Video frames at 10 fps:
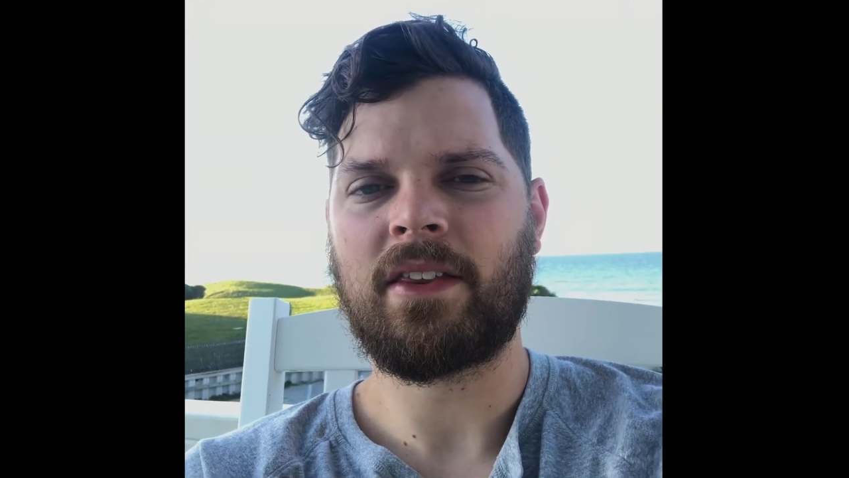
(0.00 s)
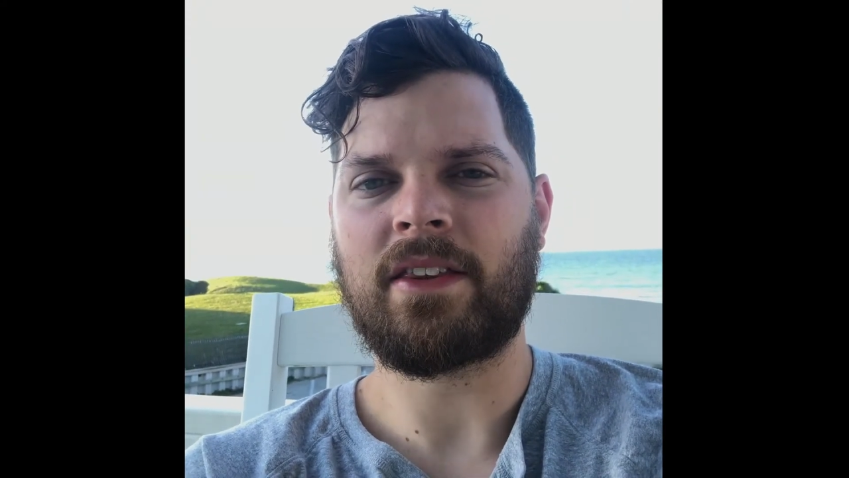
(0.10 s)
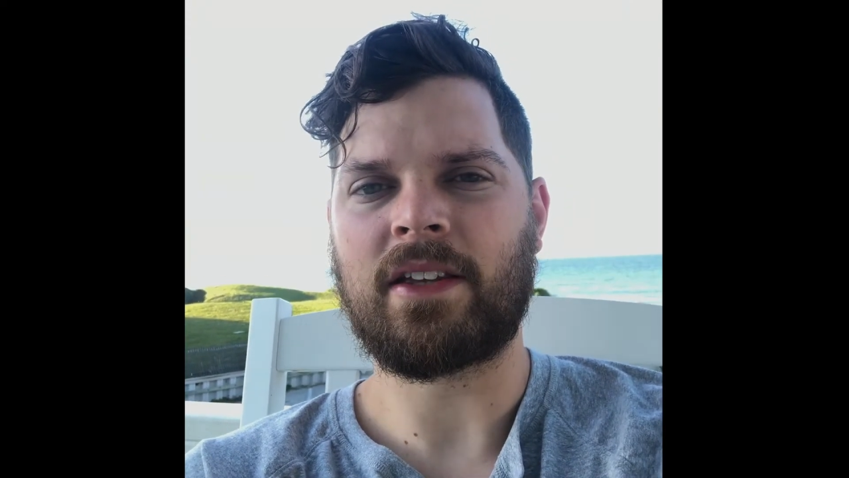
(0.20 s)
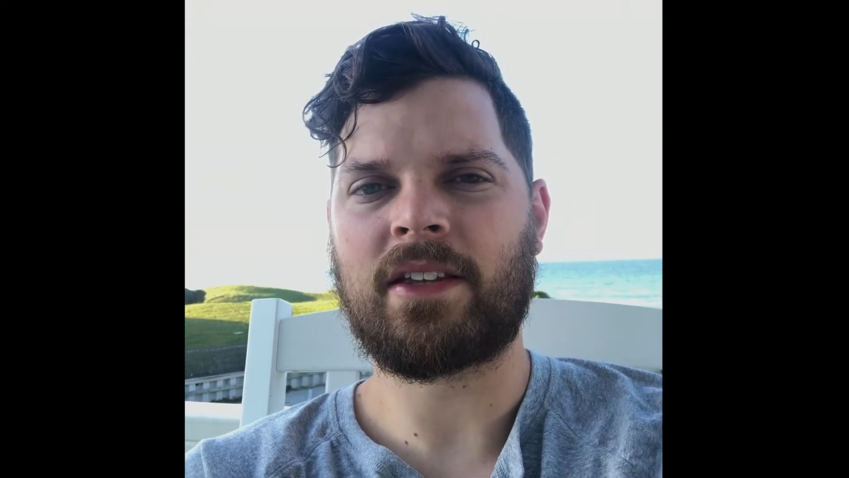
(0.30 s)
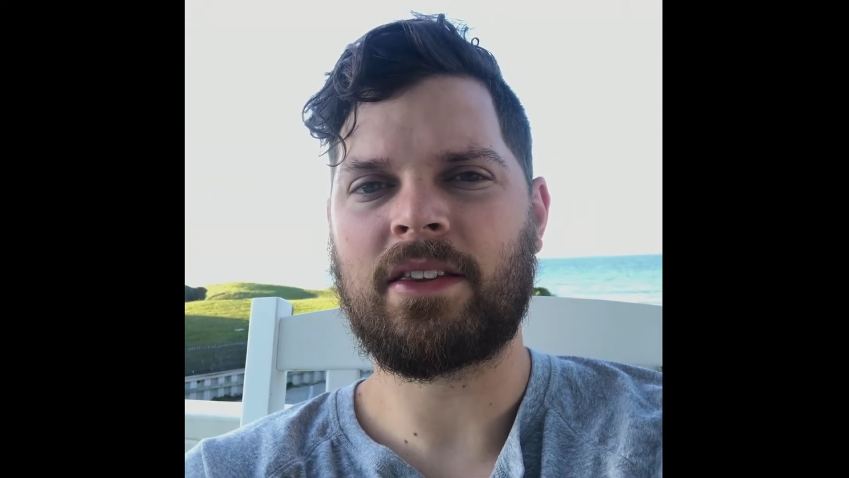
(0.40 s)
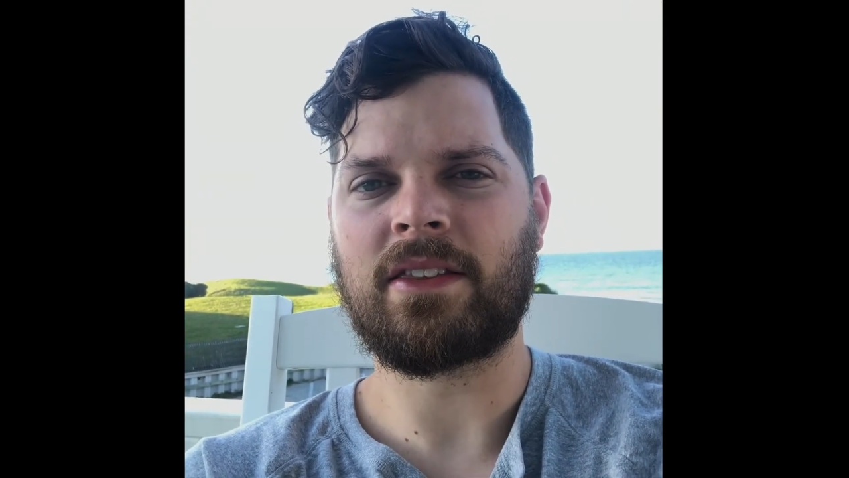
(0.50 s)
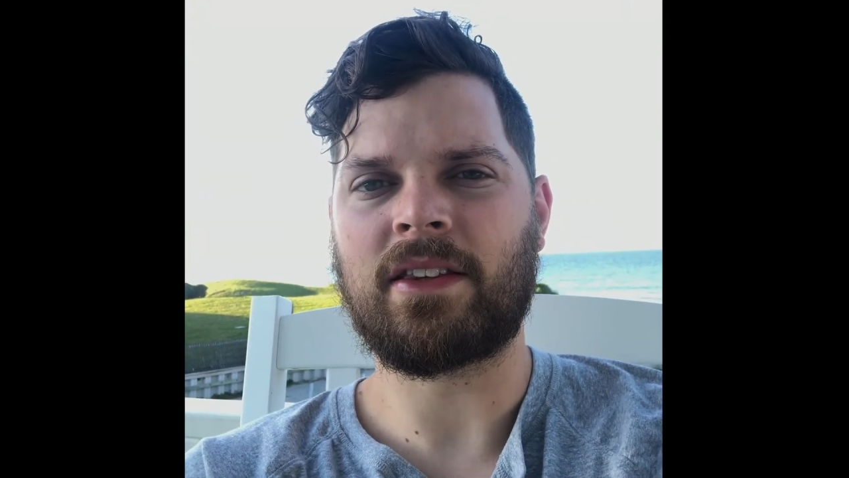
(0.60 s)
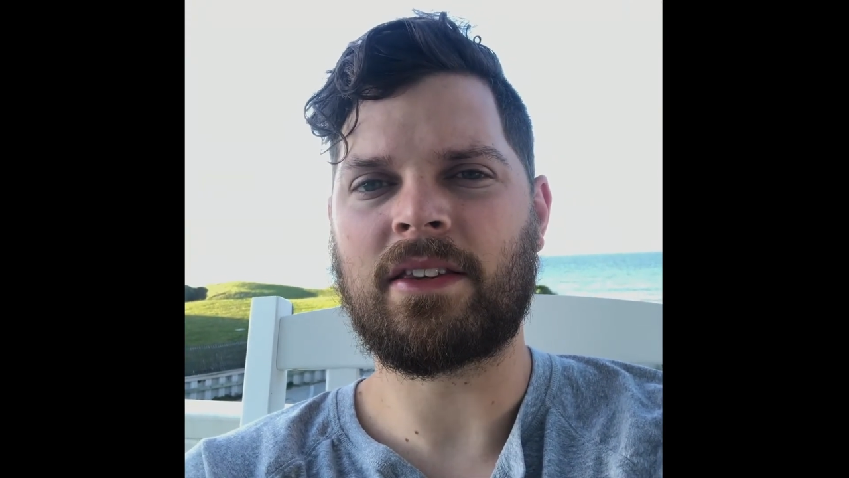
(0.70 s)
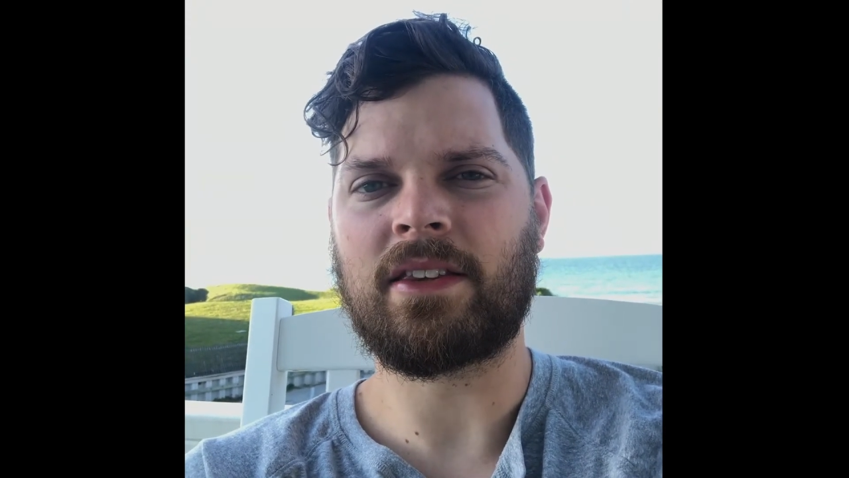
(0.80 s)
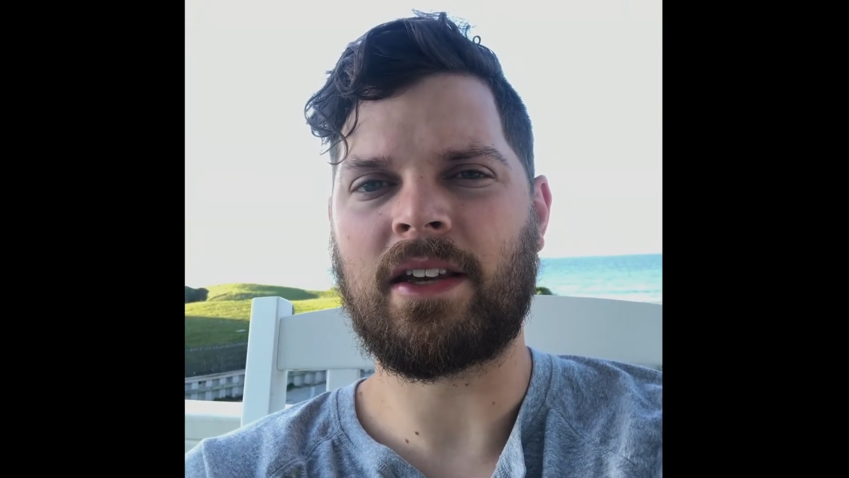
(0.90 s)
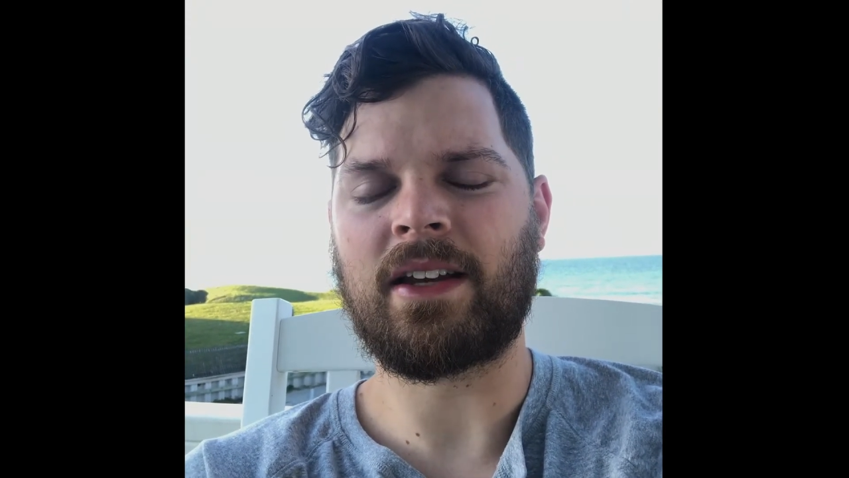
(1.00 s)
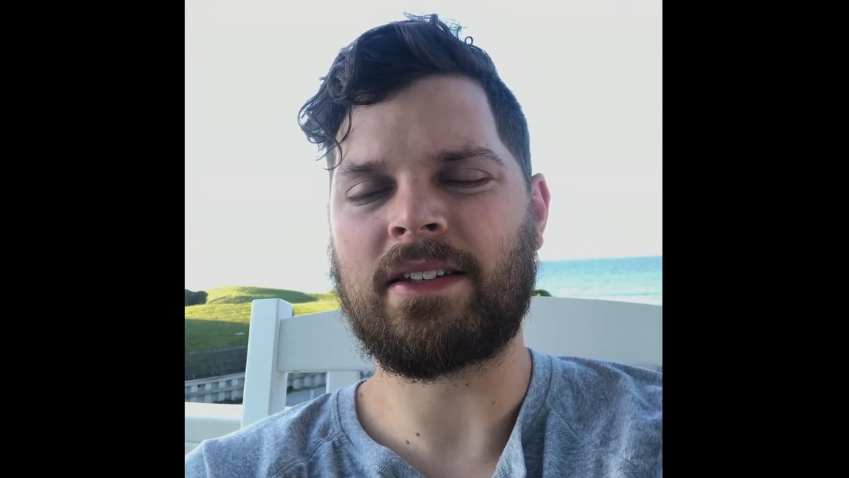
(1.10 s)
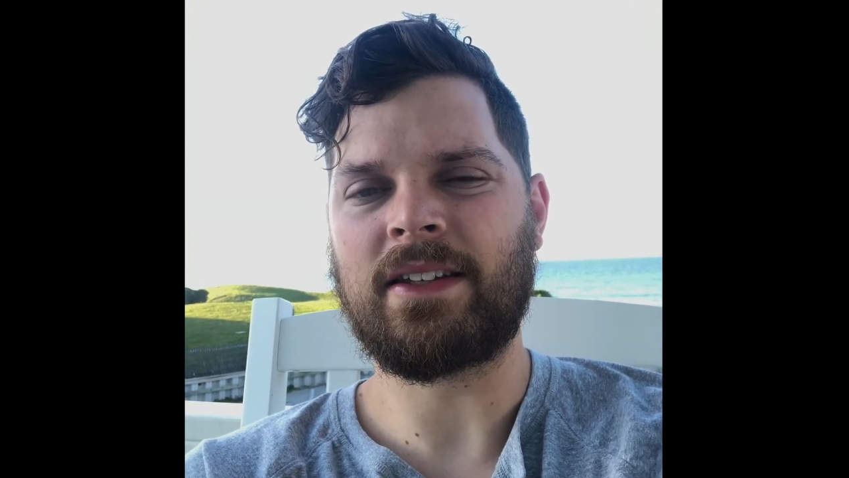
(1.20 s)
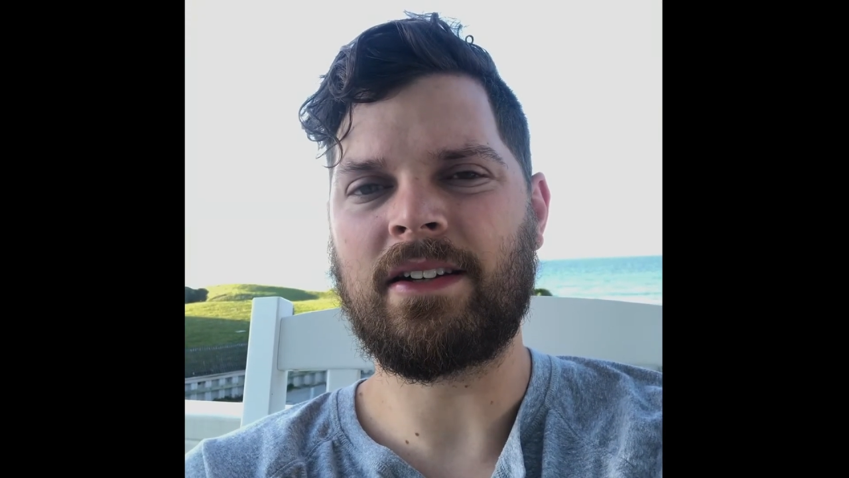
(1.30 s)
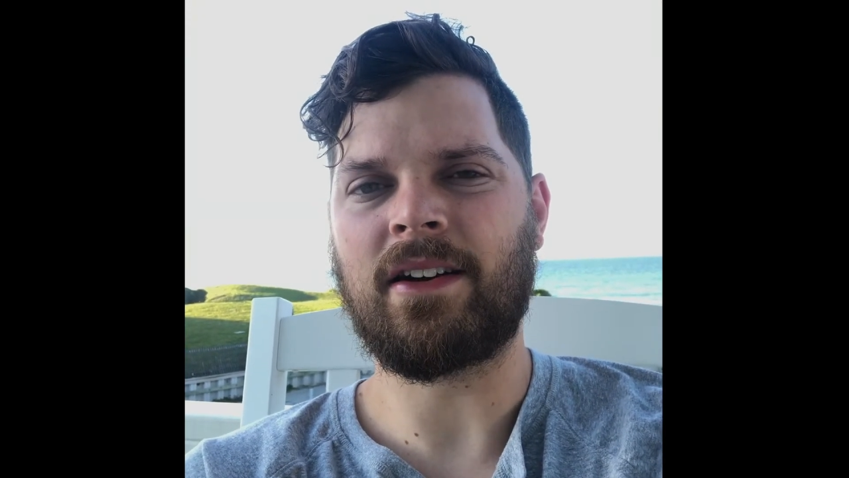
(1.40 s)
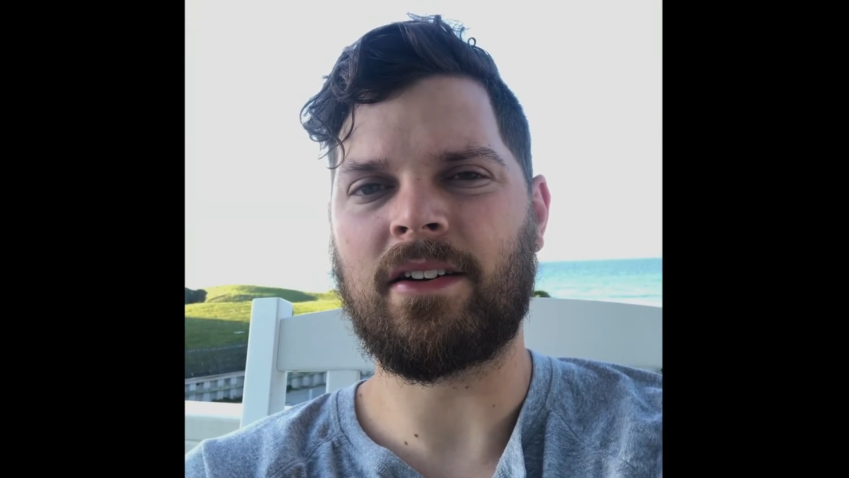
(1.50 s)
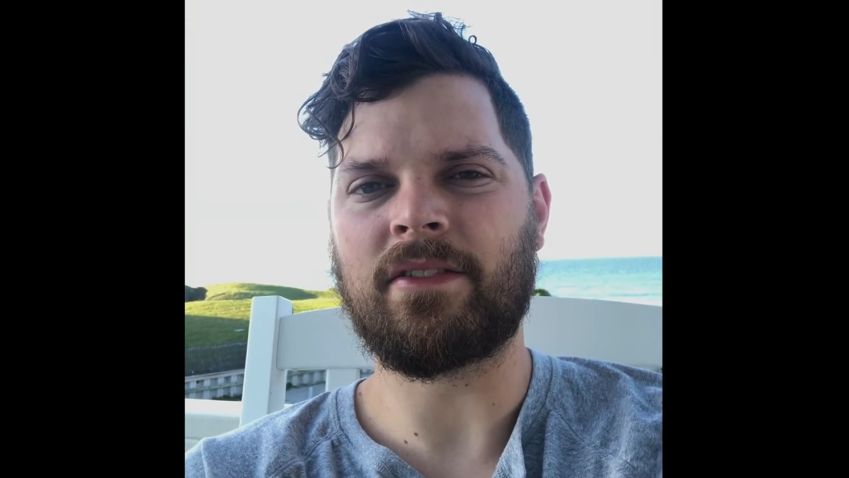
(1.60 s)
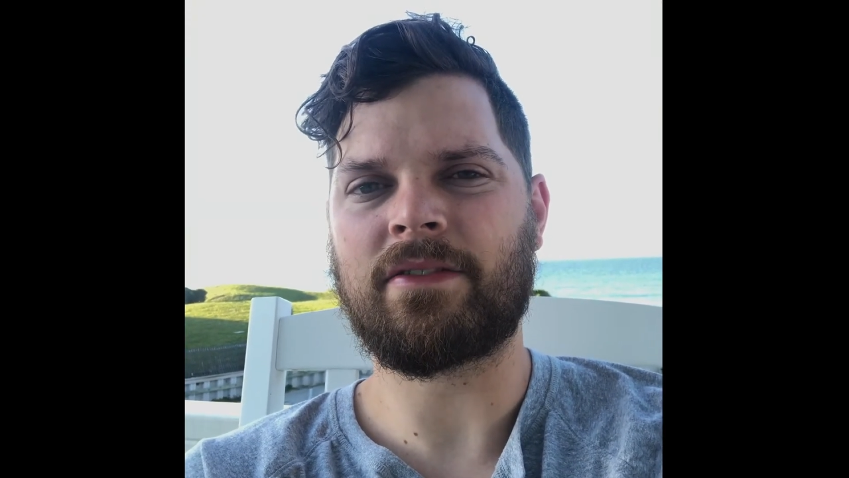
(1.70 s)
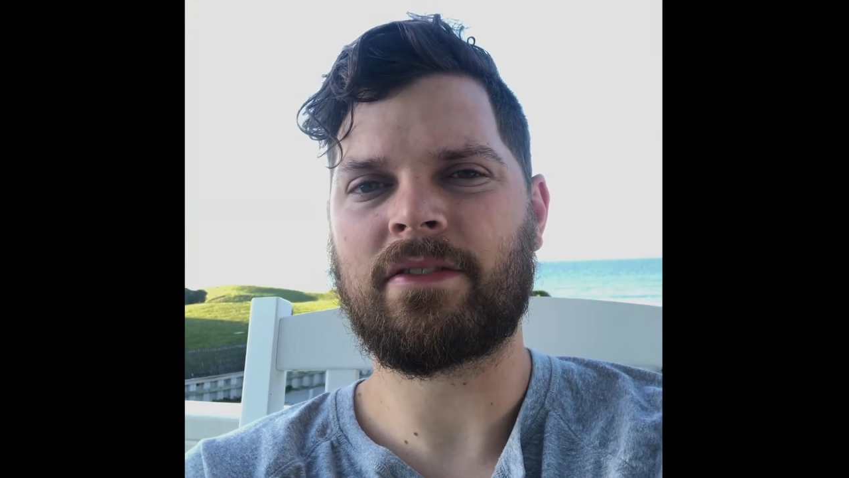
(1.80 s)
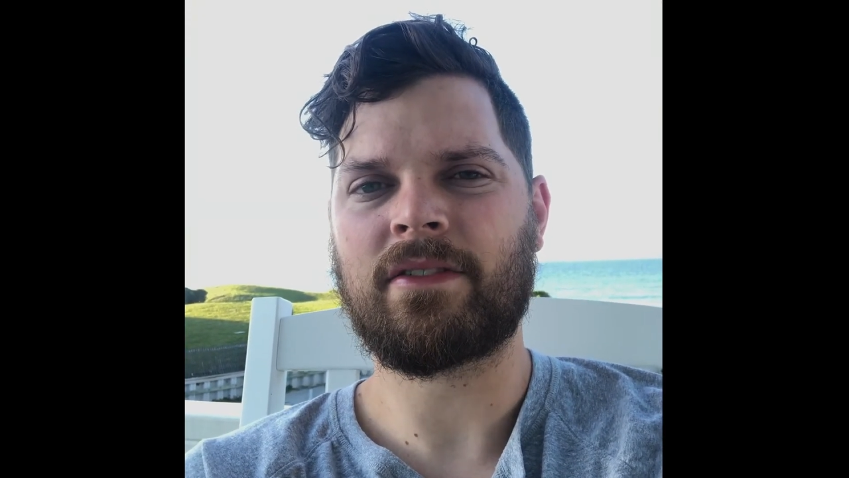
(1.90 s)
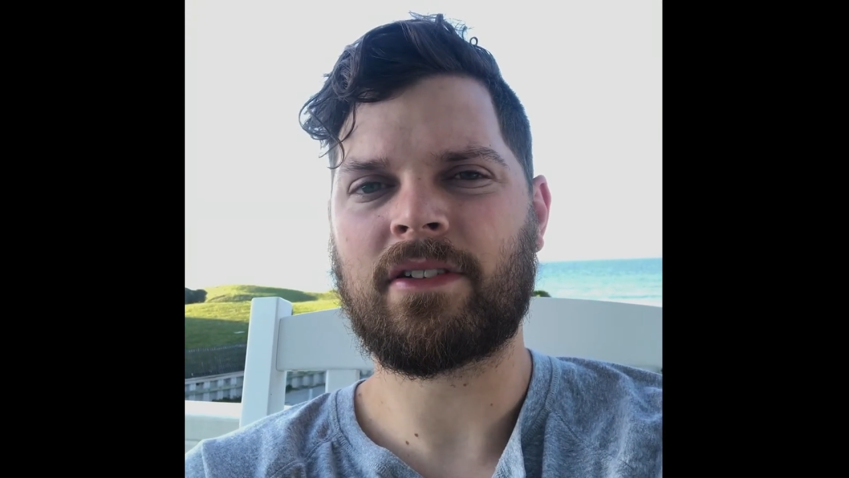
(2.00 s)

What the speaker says: the idea of